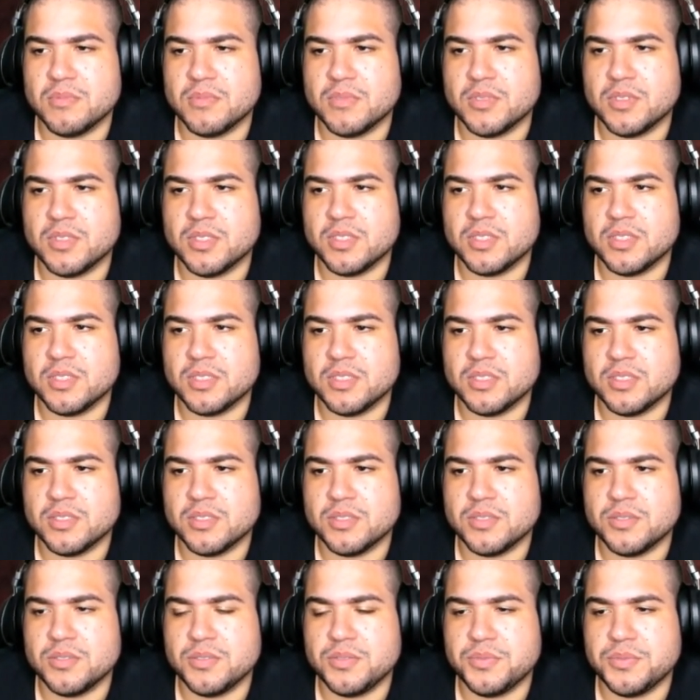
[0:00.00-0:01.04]

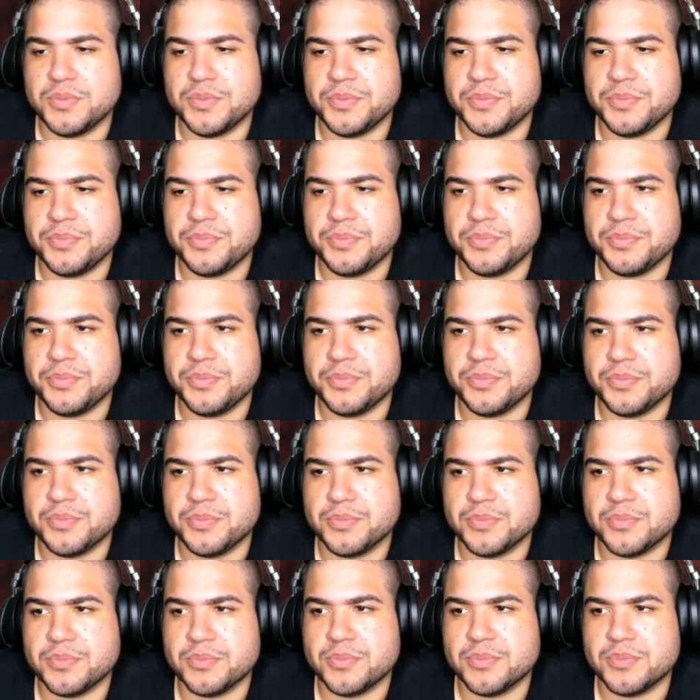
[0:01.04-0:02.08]

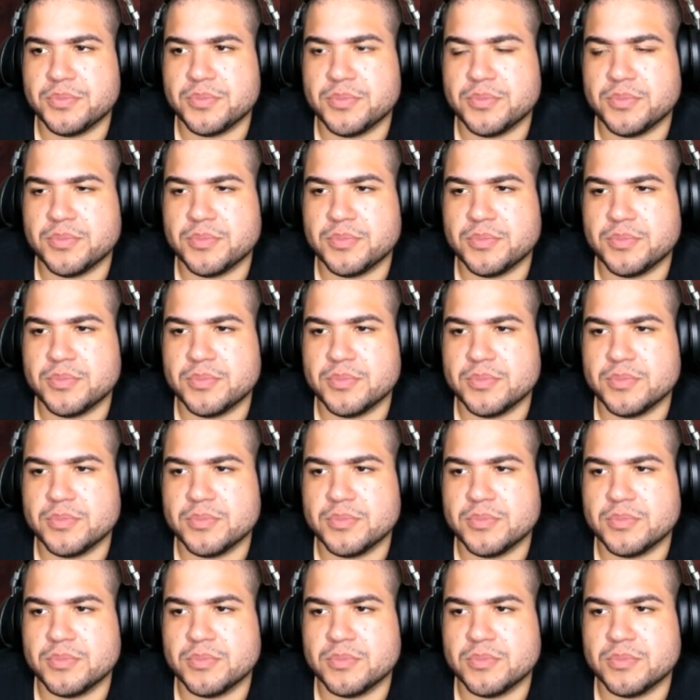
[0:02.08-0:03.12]

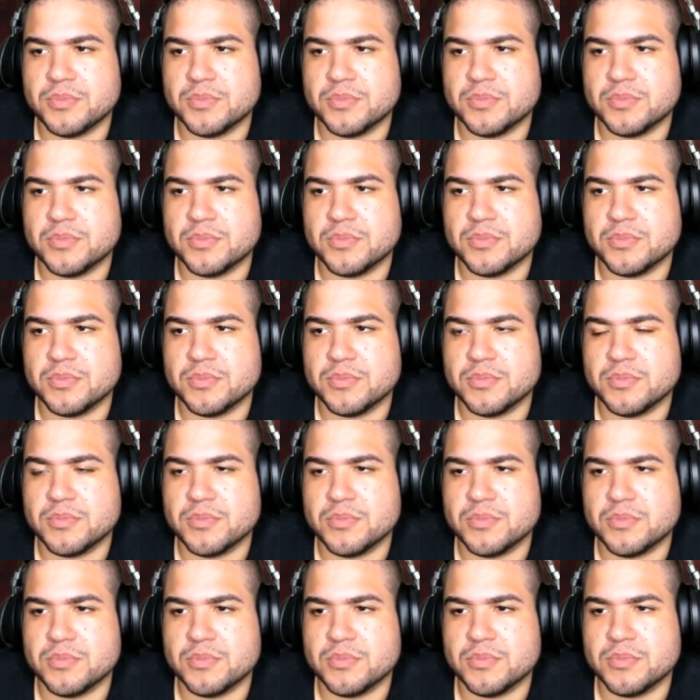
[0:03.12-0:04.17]

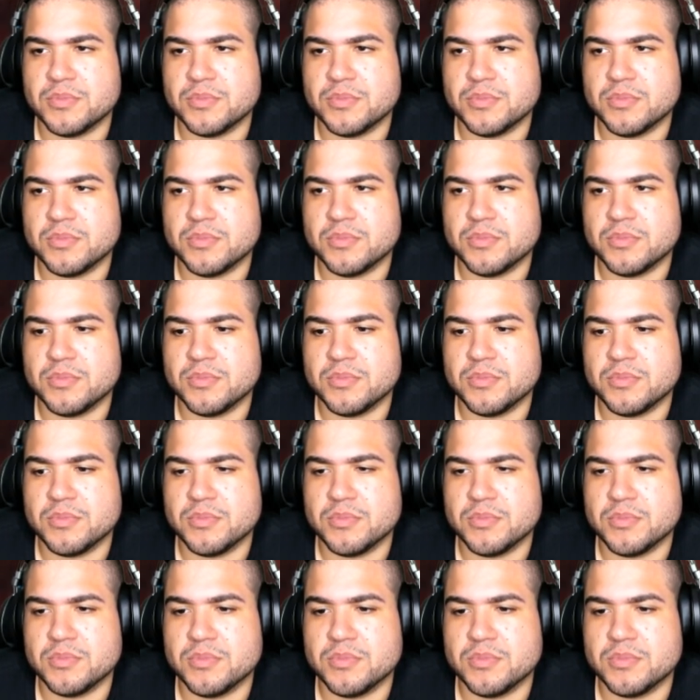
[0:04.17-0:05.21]

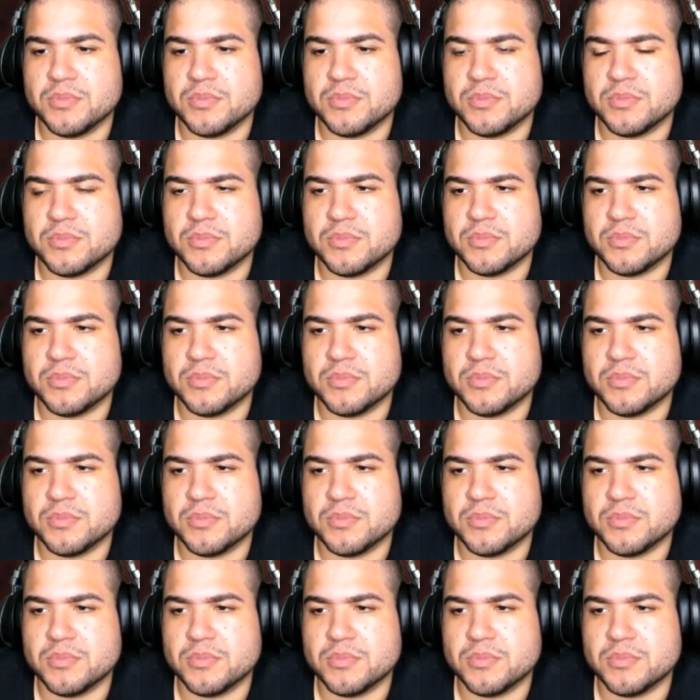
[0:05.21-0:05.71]
This person isn't speaking.